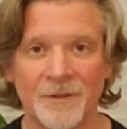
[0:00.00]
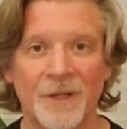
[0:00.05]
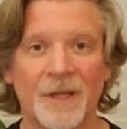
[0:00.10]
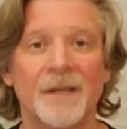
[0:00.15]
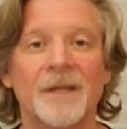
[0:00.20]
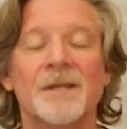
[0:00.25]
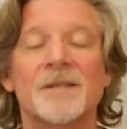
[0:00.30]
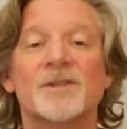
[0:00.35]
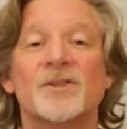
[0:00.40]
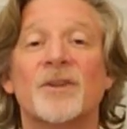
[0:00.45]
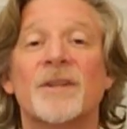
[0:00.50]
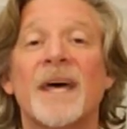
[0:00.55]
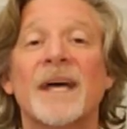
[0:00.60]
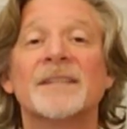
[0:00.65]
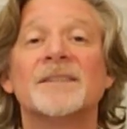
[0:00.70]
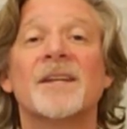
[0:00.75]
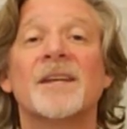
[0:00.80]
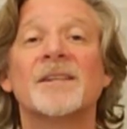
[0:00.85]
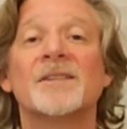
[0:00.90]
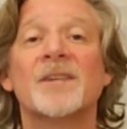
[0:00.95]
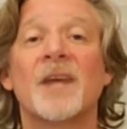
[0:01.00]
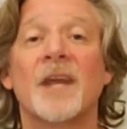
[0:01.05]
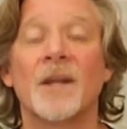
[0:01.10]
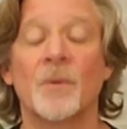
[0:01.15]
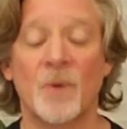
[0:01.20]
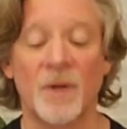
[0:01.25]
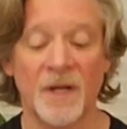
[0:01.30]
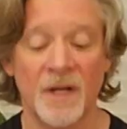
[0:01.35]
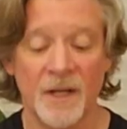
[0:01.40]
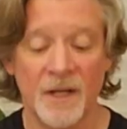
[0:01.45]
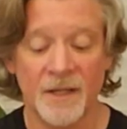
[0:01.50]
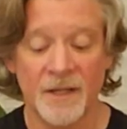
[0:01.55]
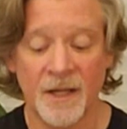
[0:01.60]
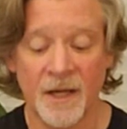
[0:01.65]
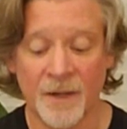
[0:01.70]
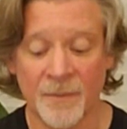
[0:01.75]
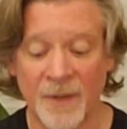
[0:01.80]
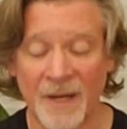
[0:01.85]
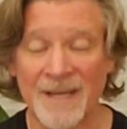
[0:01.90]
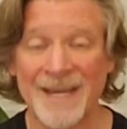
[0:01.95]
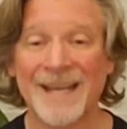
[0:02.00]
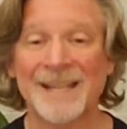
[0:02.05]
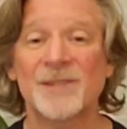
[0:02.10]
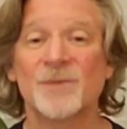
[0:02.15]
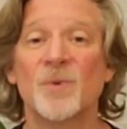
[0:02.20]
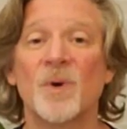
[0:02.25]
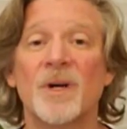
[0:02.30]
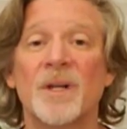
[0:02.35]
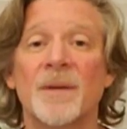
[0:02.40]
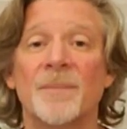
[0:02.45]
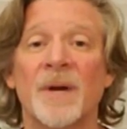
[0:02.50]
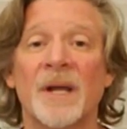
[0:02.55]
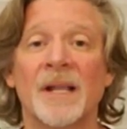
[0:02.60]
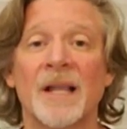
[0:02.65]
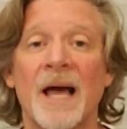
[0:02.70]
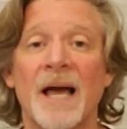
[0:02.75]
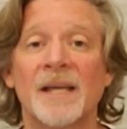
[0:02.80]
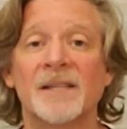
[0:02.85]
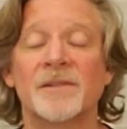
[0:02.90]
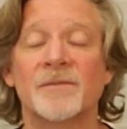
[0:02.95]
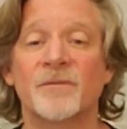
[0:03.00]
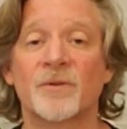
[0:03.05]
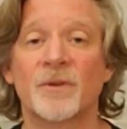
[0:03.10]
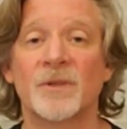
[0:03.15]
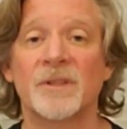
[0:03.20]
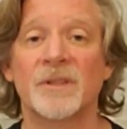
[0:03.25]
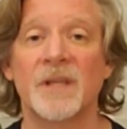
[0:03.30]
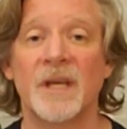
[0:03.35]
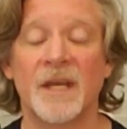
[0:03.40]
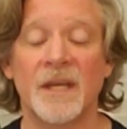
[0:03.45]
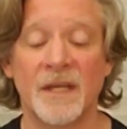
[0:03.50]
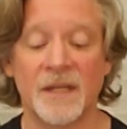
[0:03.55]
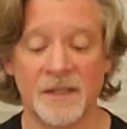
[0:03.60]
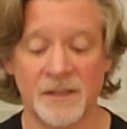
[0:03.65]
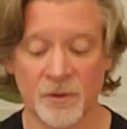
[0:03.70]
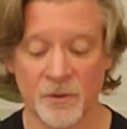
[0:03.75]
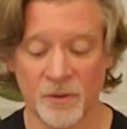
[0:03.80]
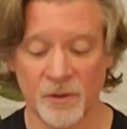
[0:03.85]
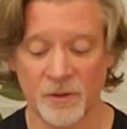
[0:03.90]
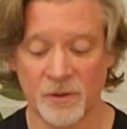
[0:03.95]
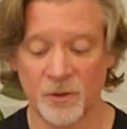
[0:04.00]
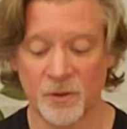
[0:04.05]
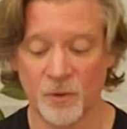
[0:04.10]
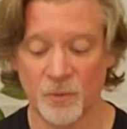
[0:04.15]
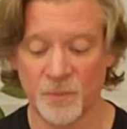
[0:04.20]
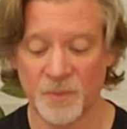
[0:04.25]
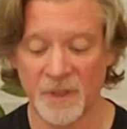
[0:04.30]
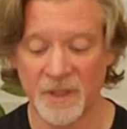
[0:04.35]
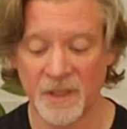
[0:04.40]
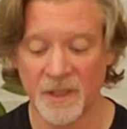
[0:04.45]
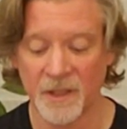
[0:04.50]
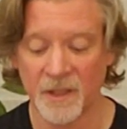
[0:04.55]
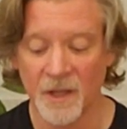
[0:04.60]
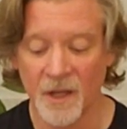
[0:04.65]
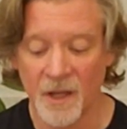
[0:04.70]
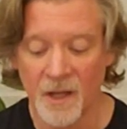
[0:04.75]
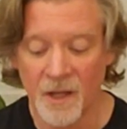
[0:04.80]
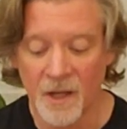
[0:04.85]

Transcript: Okay, so that's an exciting one. Now, my next one and my last for the day is going to be